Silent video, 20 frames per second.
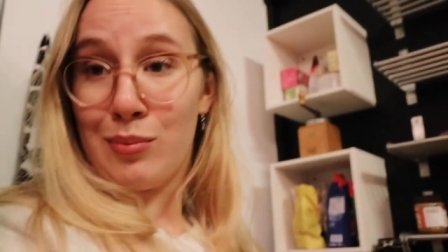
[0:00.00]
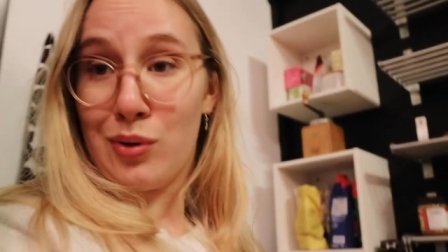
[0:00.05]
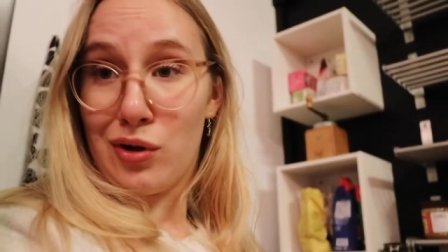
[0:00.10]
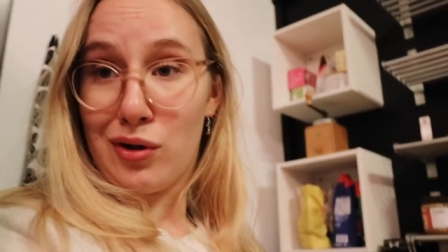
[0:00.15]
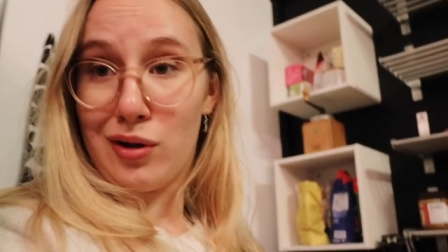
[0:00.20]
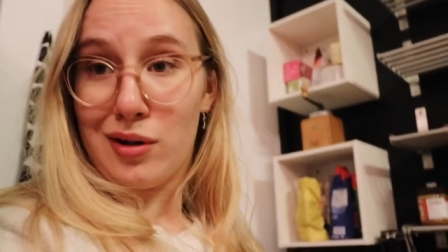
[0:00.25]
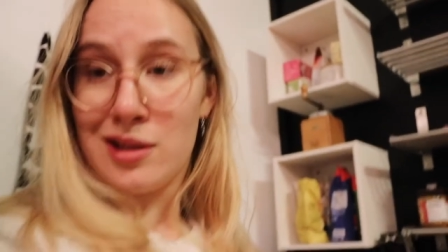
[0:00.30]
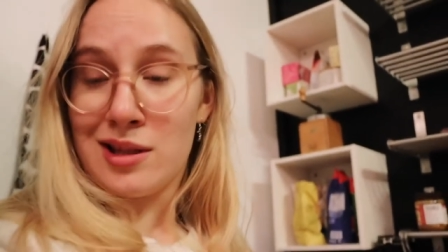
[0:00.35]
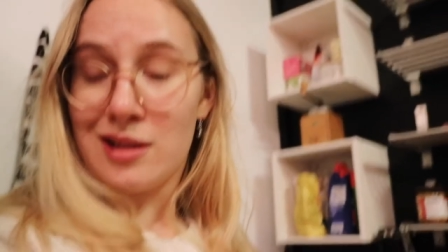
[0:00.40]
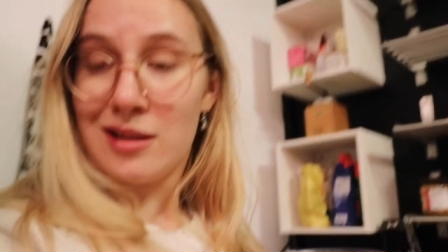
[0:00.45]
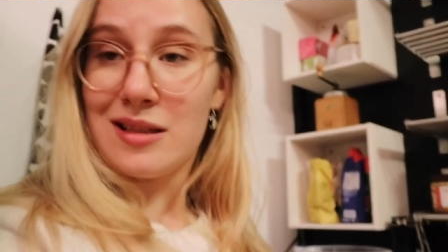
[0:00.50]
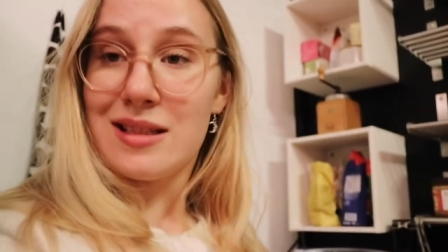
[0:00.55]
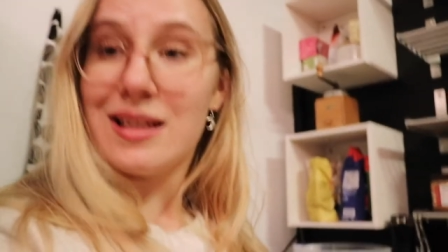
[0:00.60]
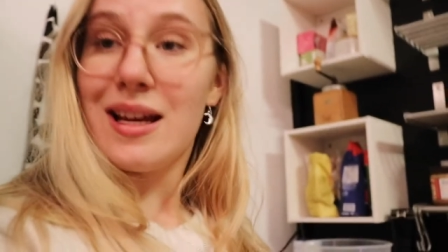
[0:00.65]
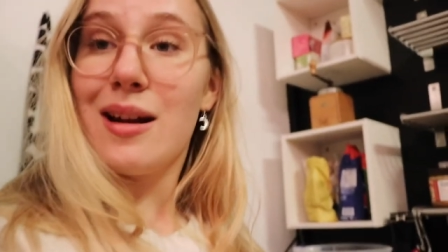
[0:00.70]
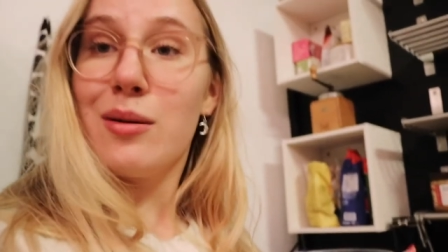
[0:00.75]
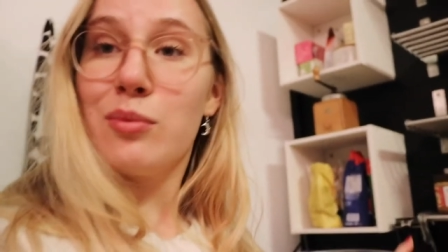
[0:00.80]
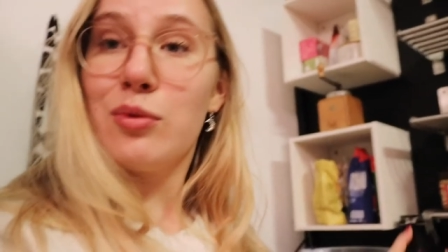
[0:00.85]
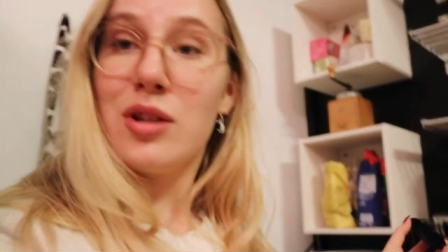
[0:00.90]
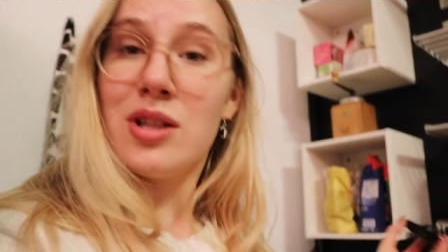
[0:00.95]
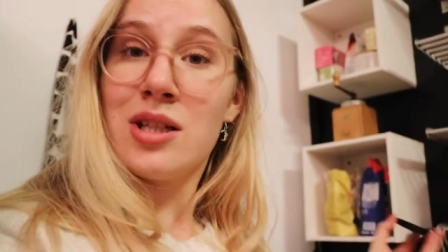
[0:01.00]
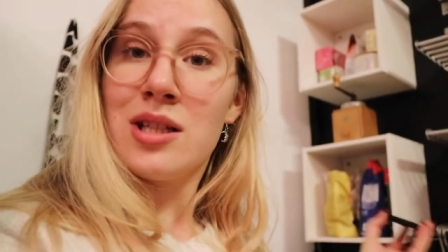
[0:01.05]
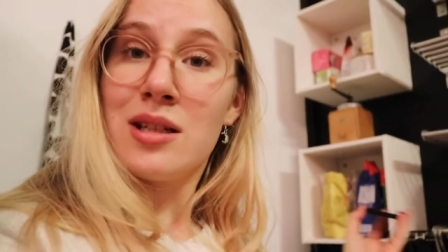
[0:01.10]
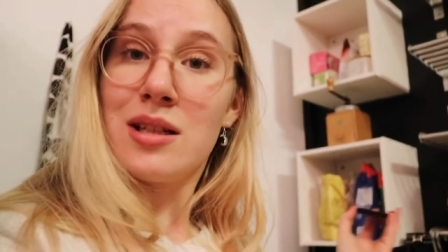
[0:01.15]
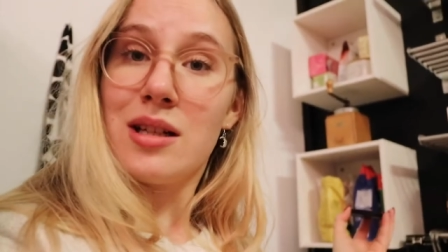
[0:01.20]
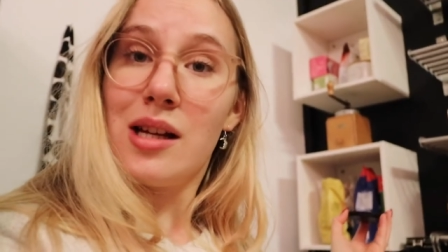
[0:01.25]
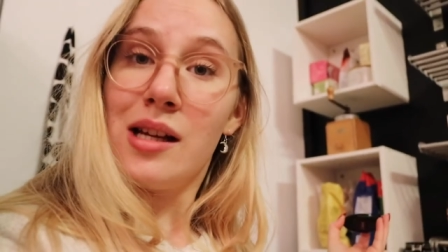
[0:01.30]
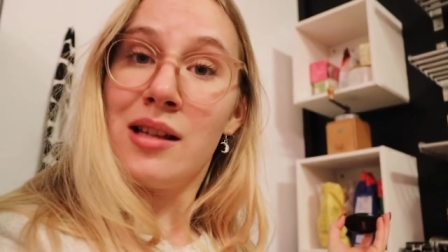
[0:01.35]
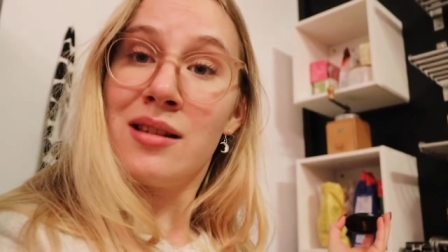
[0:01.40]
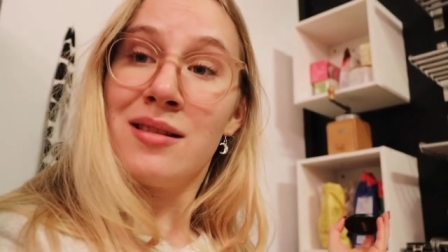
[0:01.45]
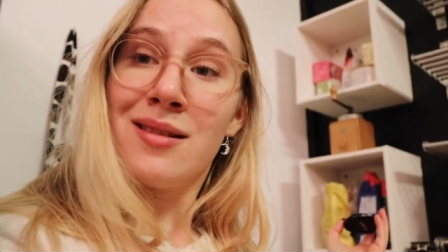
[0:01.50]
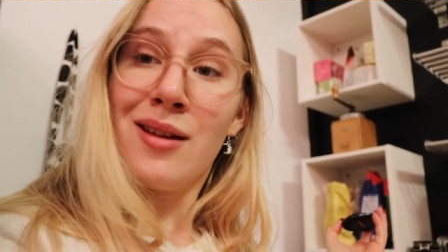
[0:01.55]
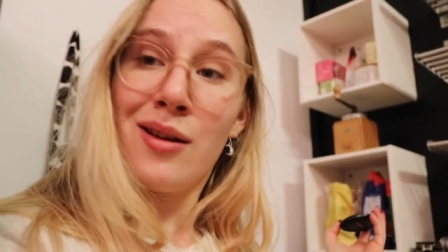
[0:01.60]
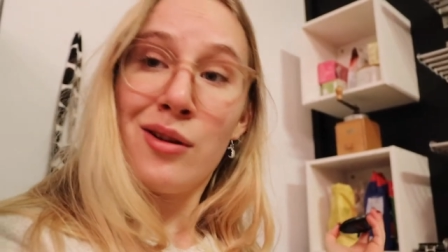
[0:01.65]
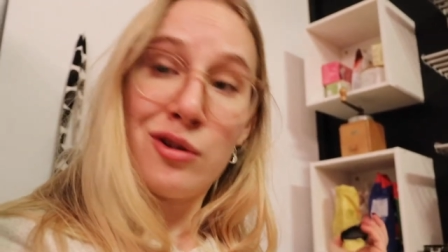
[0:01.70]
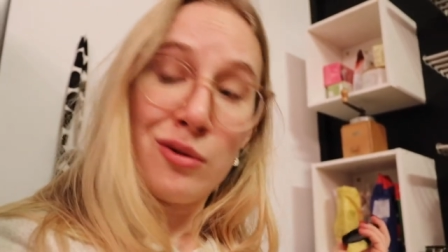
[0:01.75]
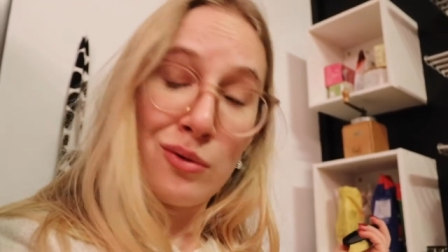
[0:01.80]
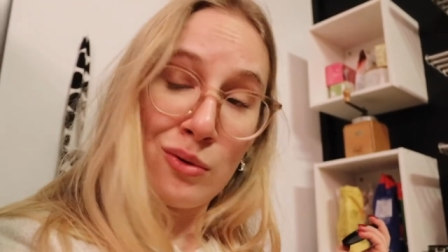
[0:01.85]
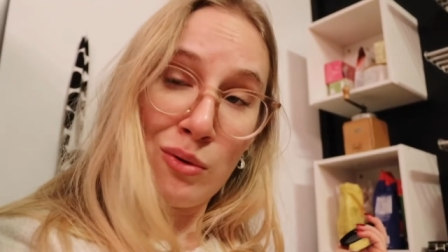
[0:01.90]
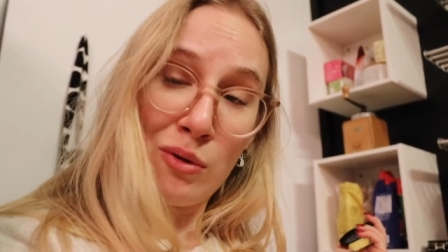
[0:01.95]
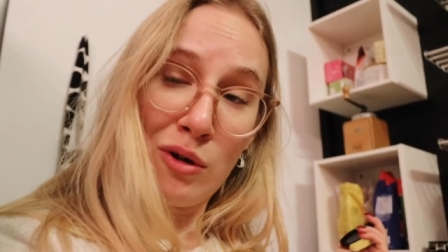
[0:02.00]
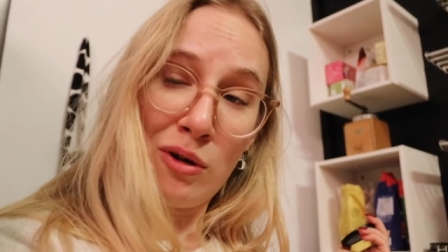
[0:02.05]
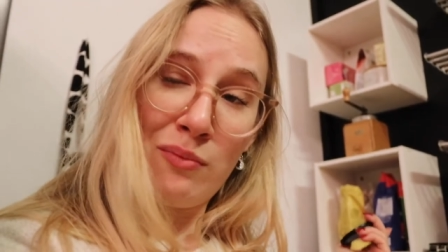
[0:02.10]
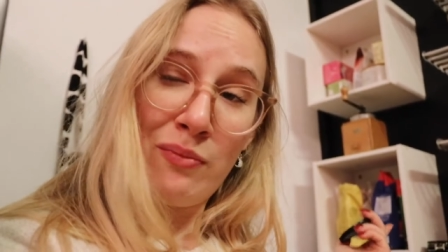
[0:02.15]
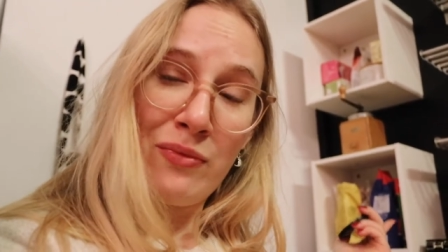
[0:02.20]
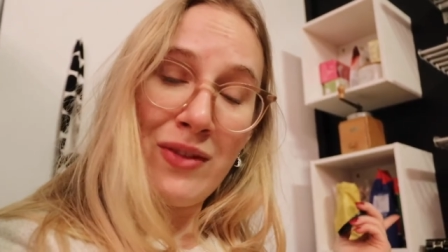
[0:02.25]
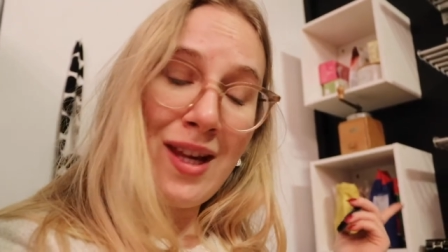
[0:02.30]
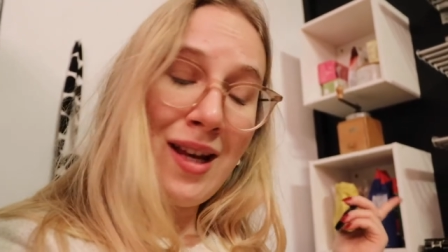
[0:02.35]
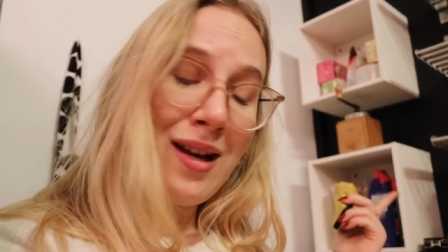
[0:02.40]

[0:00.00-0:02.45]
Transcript: Burgers instead, which is also cool.